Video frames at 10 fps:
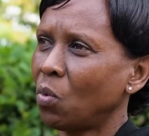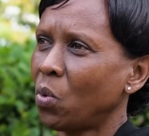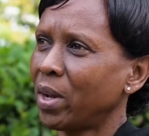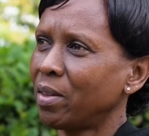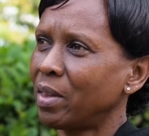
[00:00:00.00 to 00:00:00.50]

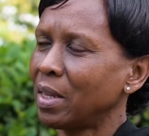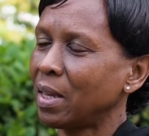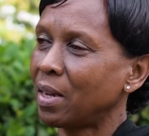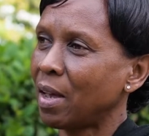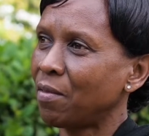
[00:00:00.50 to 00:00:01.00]
One thing
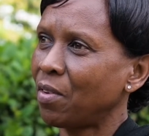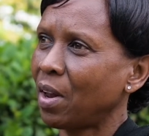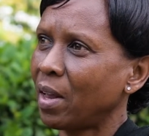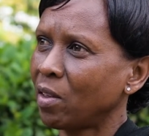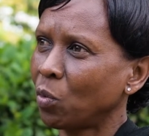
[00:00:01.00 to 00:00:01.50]
that I have
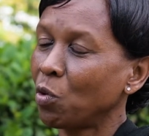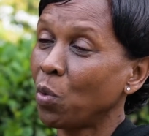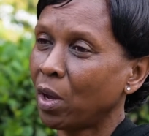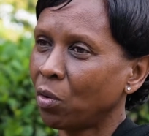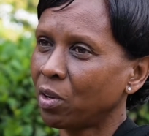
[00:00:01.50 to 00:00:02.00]
realized, which we
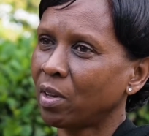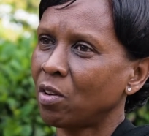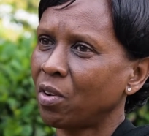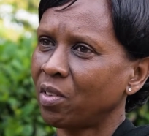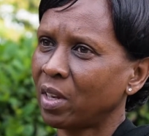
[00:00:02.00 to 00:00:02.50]
are not
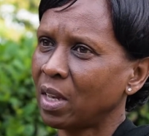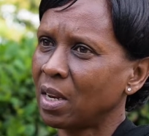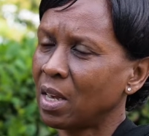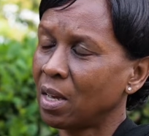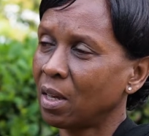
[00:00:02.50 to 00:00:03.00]
addressing in
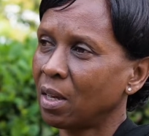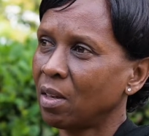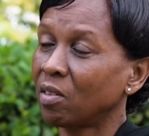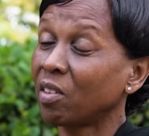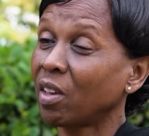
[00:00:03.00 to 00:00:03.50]
here,
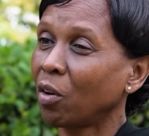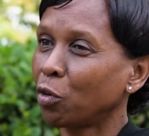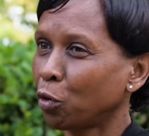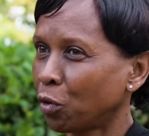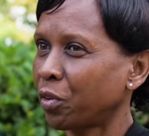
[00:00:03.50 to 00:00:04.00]
is the
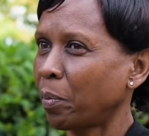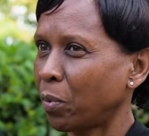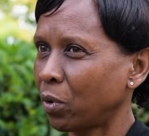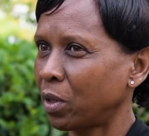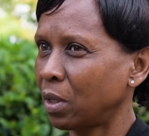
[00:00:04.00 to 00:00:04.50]
psychosocial
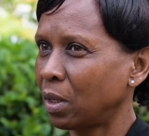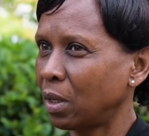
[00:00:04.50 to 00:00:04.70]
support,